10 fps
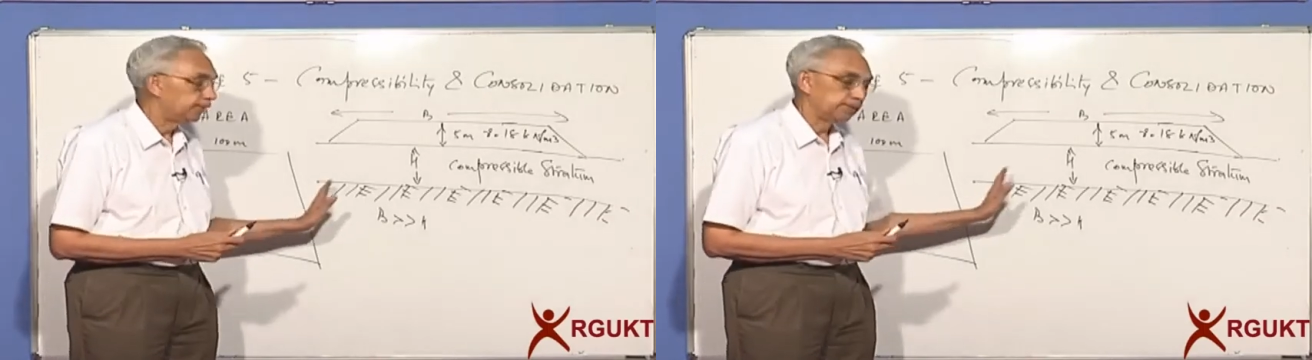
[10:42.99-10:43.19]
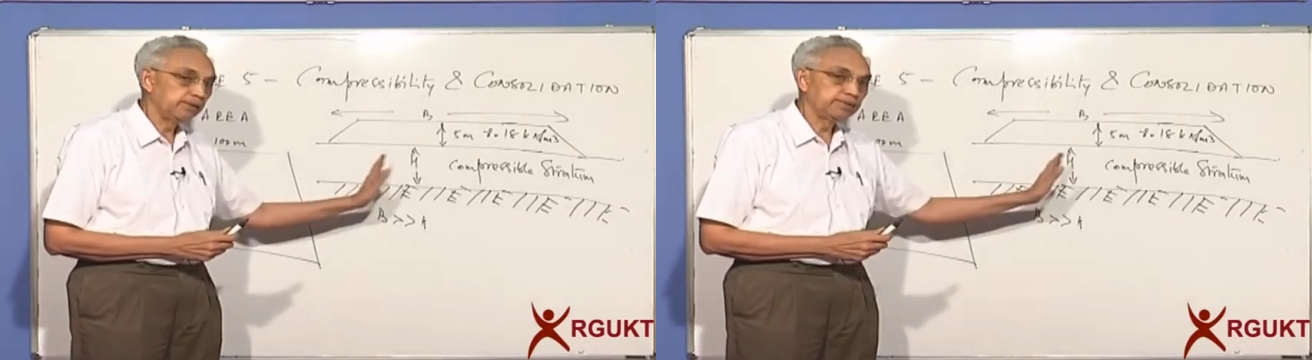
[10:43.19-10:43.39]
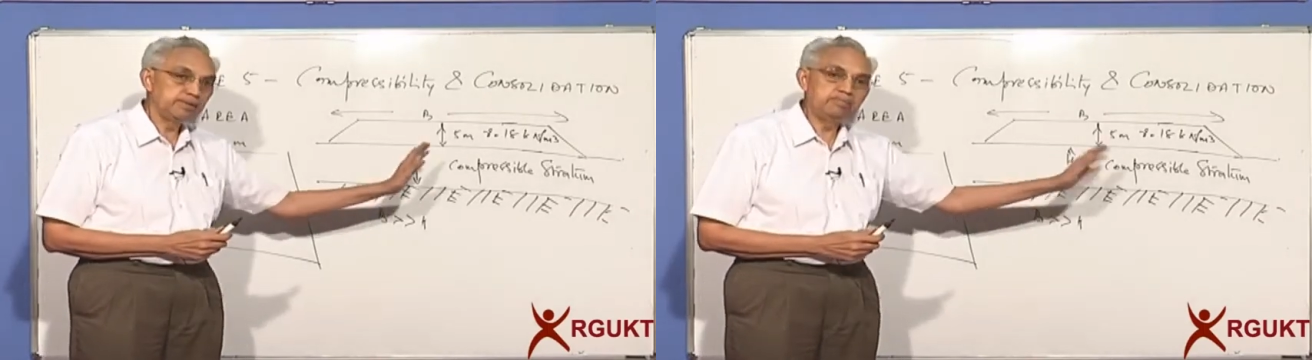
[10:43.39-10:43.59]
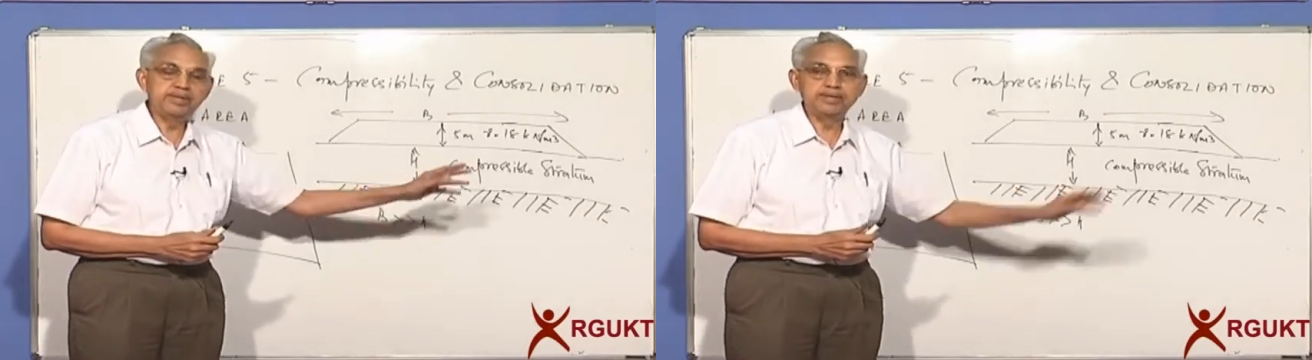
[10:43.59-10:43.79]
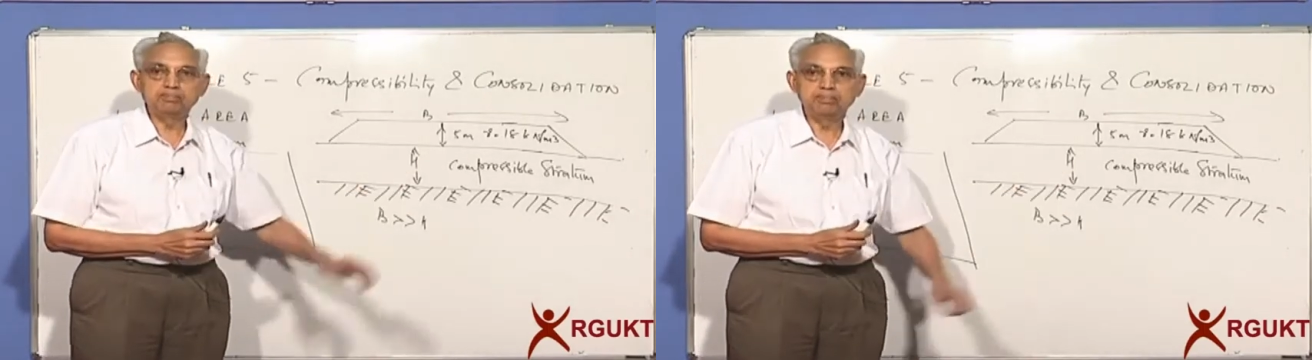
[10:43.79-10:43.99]
1000
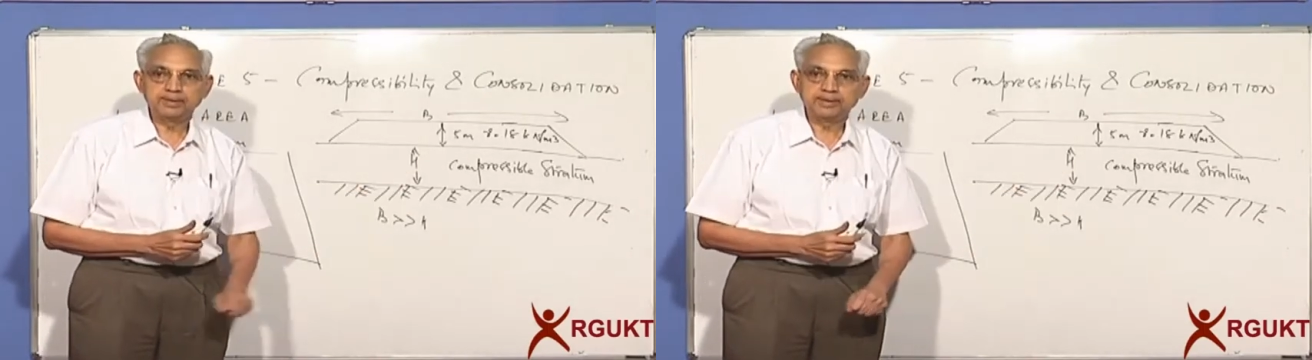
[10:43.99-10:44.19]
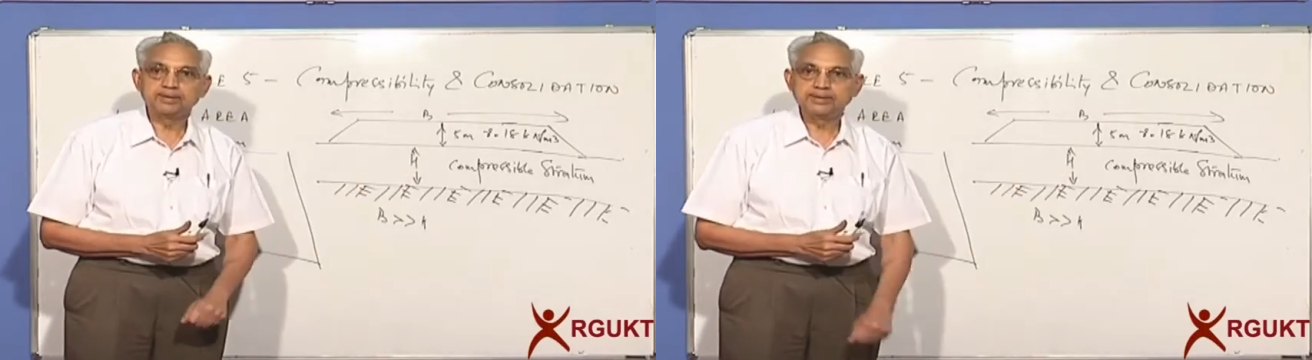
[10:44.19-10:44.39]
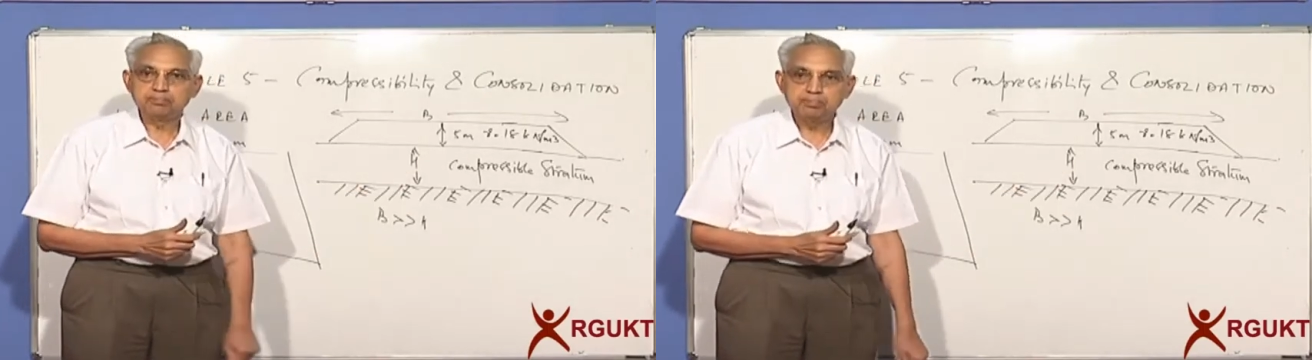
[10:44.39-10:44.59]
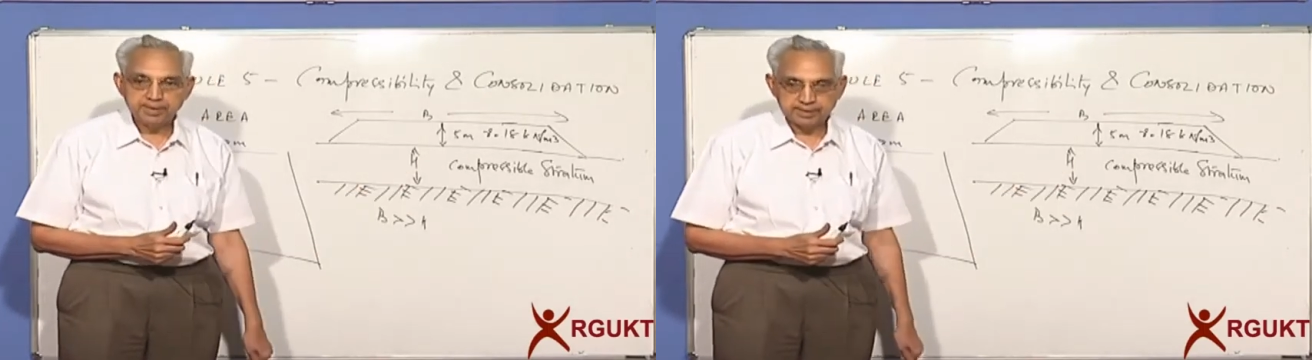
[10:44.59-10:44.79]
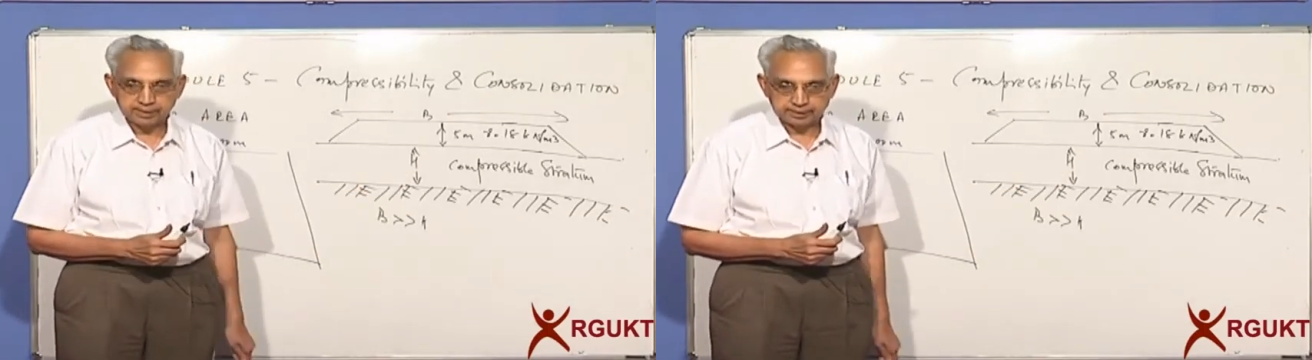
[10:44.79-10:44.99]
meters by 1000
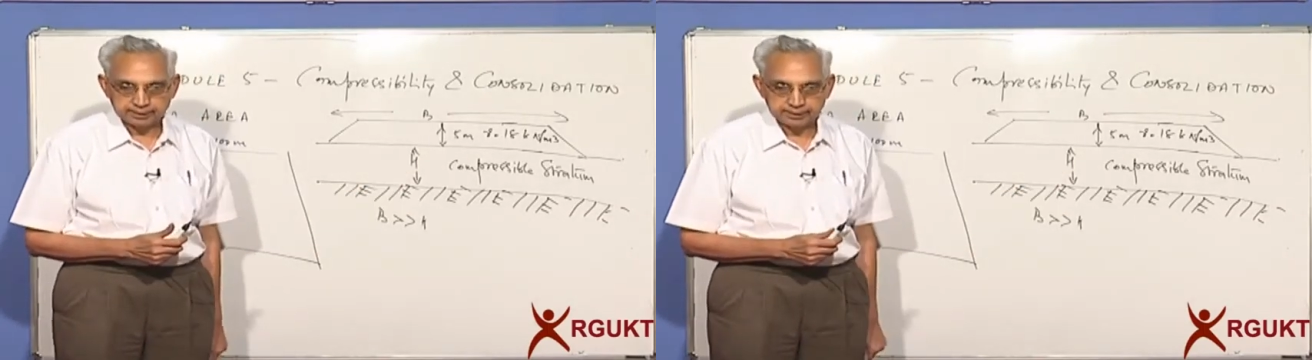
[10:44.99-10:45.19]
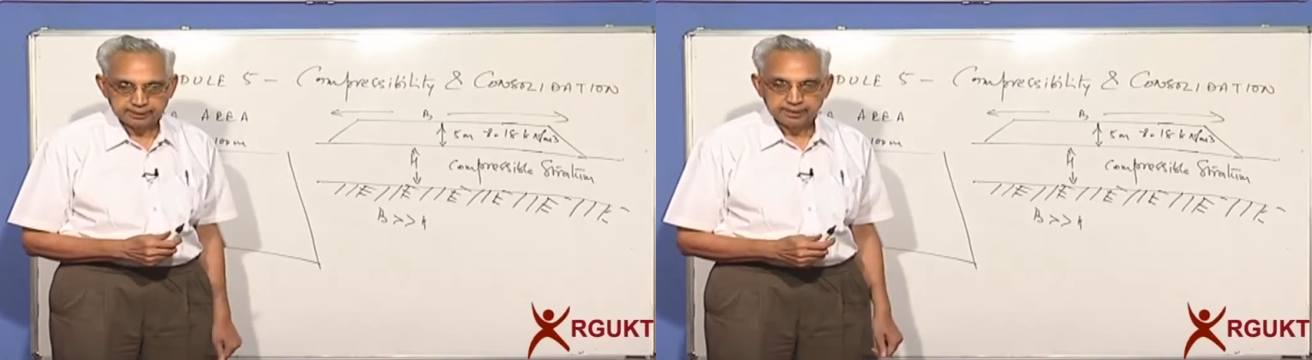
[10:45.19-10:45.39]
meters,